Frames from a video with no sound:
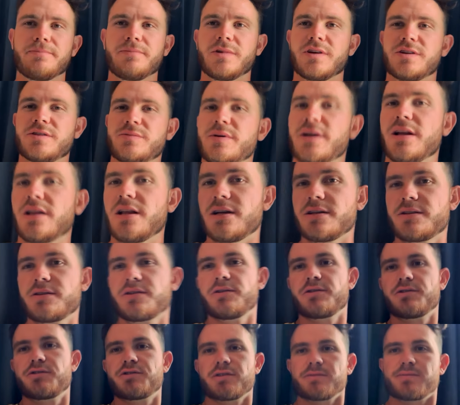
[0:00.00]
There's been a lot of
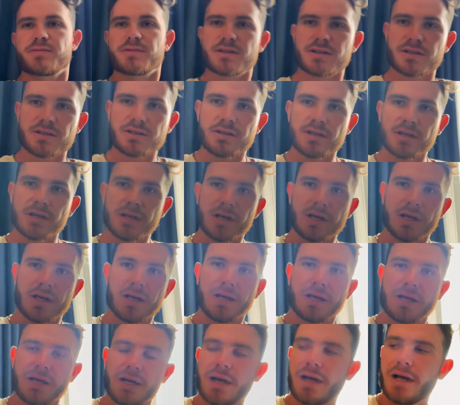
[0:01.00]
scooter trips this,
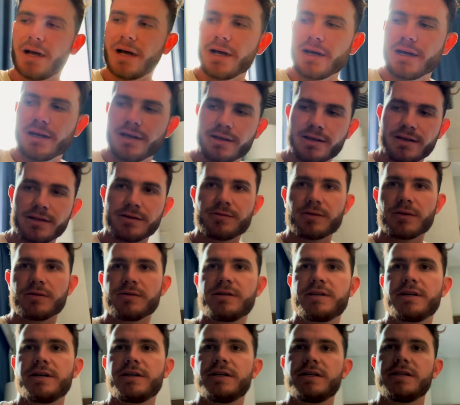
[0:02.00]
uh, this road
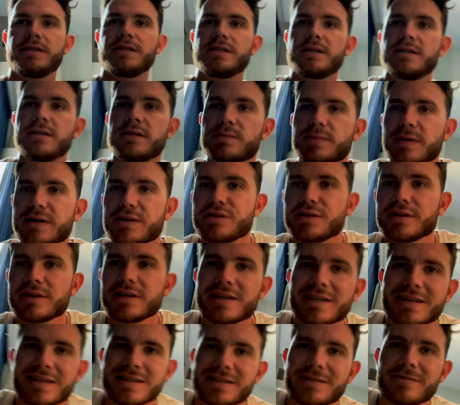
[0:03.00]
series, especially
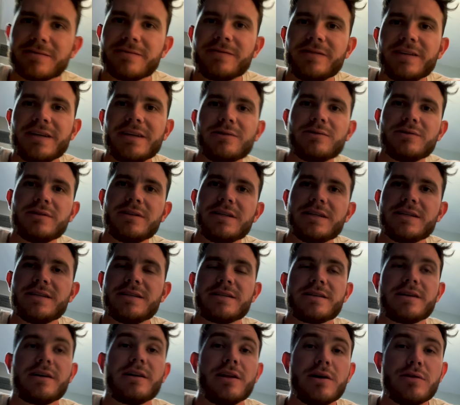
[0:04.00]
because the field
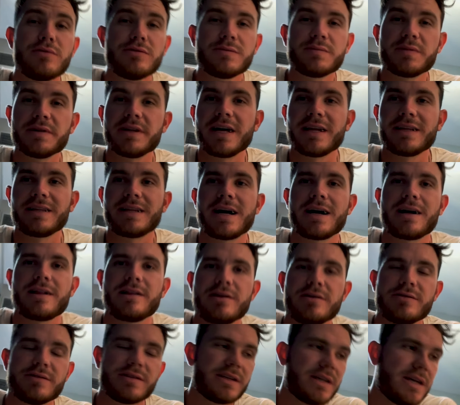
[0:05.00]
is close, but not that
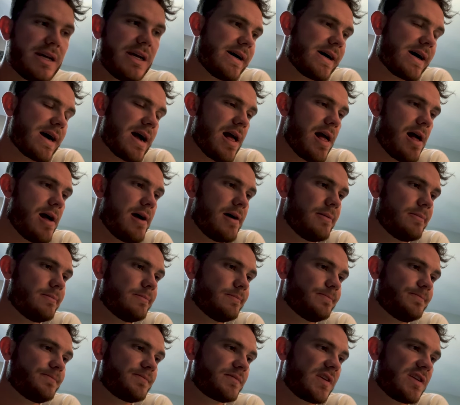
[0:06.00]
close.
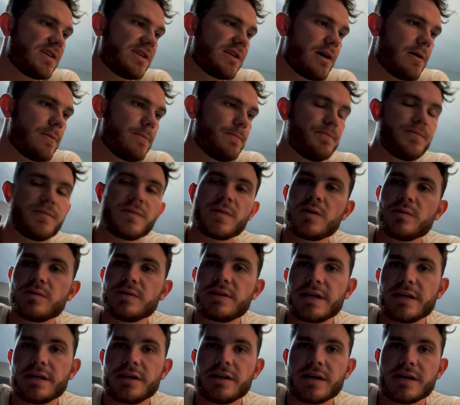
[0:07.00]
Um, so we'll
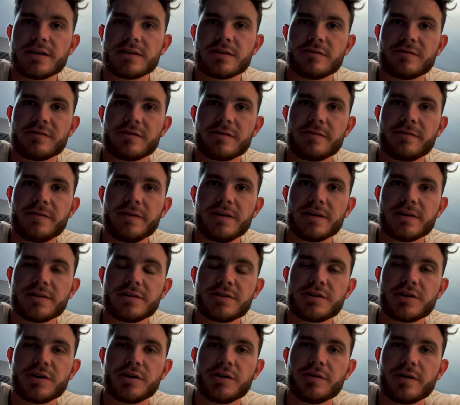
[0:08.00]
take you guys over to the field,
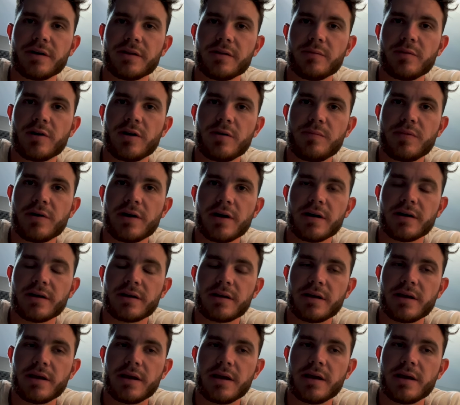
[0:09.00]
show you around the
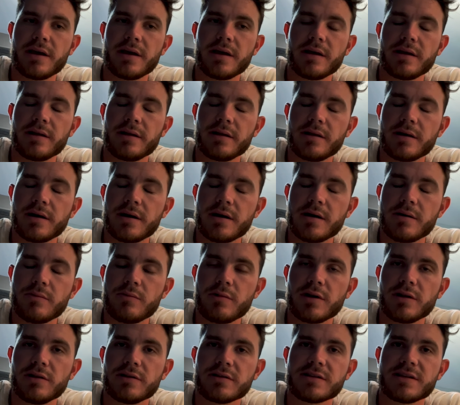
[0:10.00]
ballpark and uh,
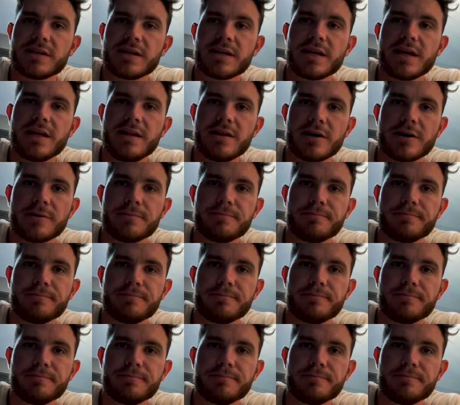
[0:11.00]
what it looks like in there.